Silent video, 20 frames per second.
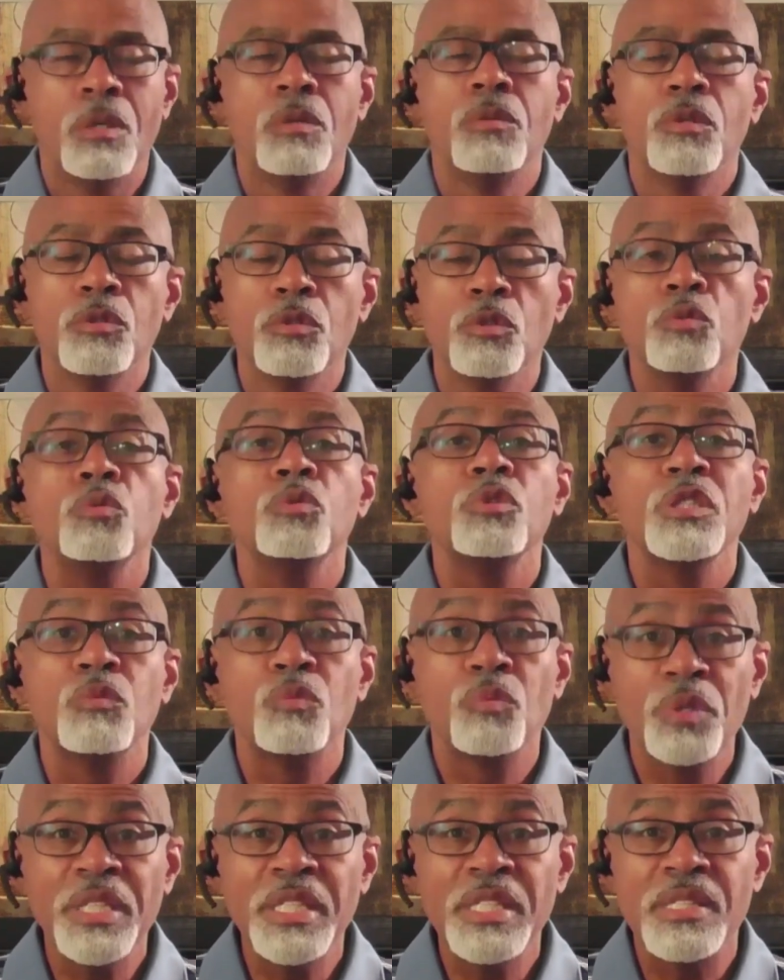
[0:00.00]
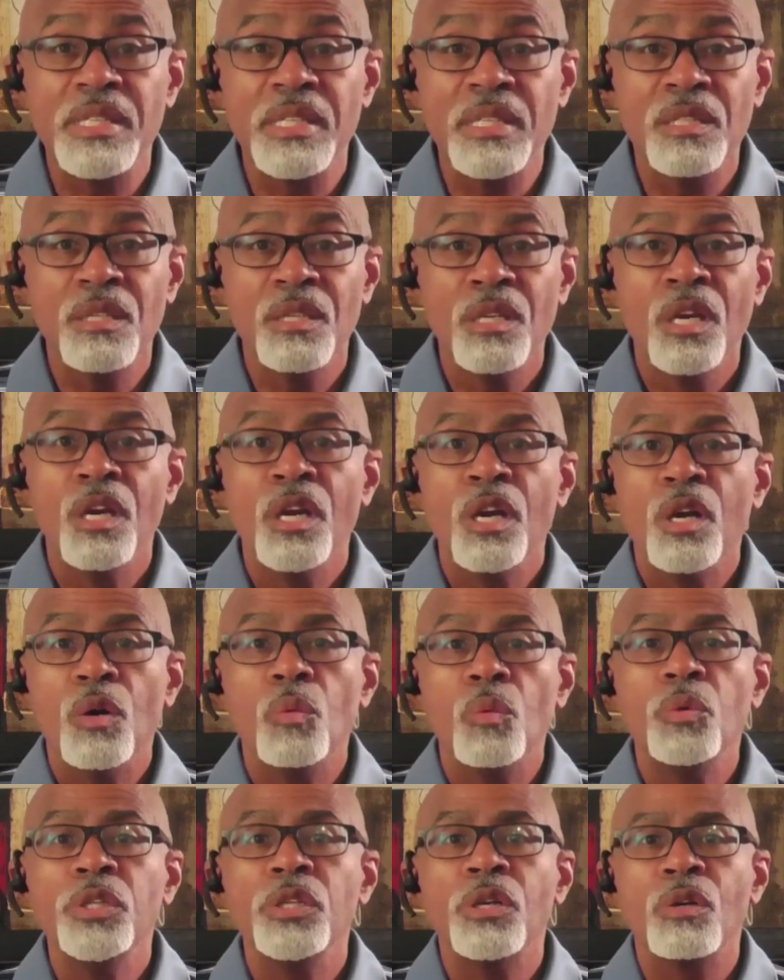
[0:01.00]
only reason
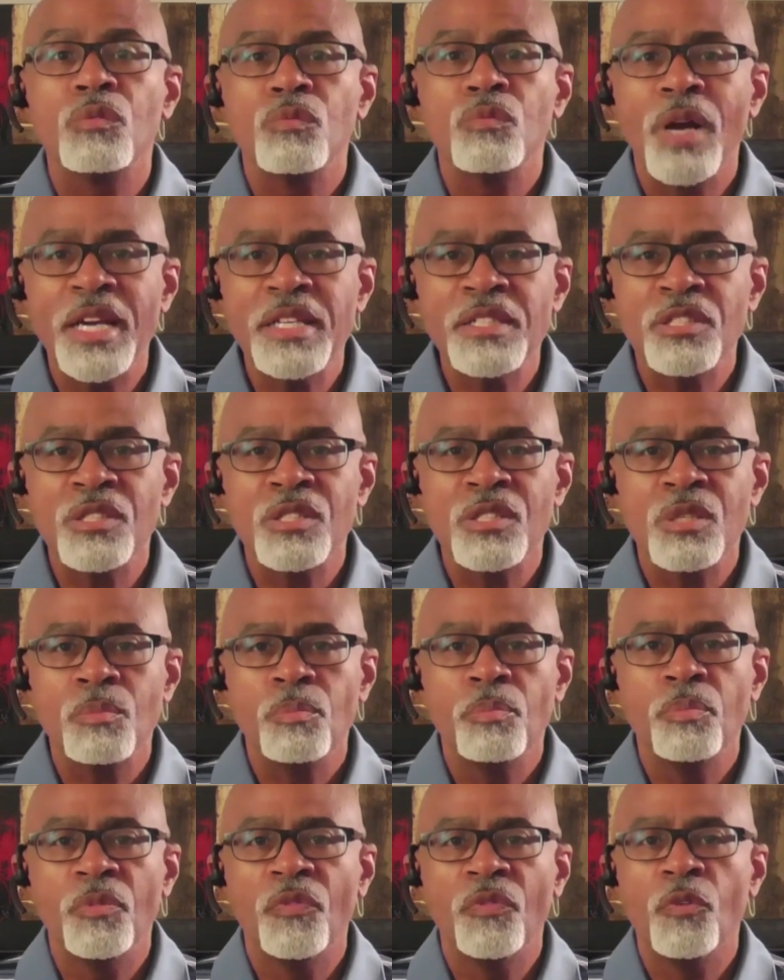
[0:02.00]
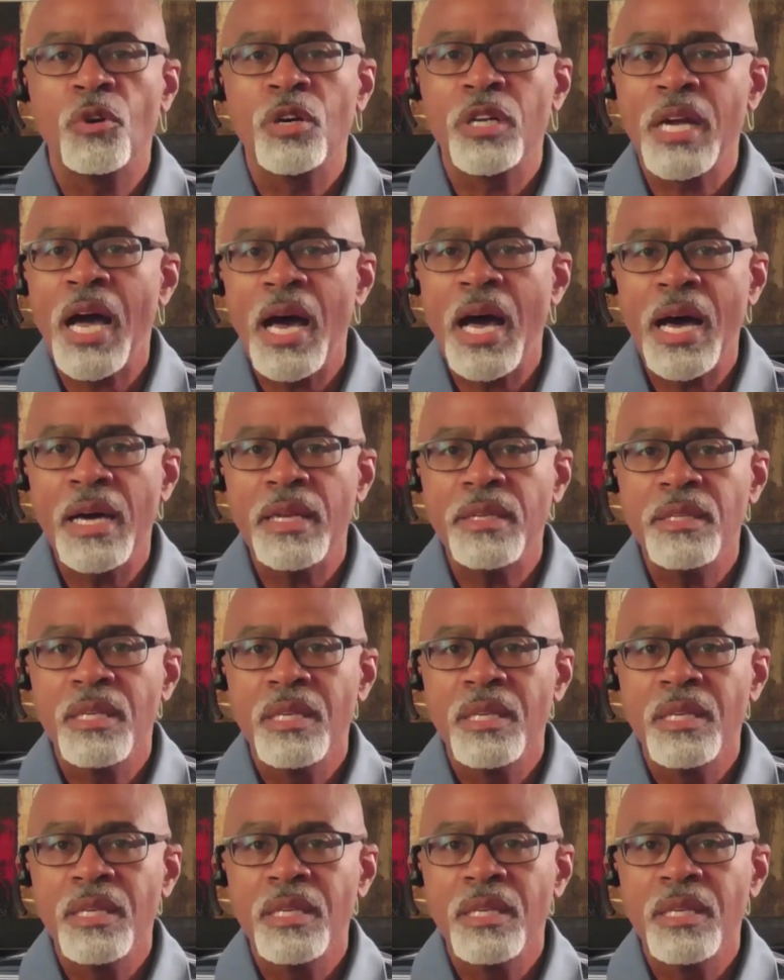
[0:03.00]
we are righteous before God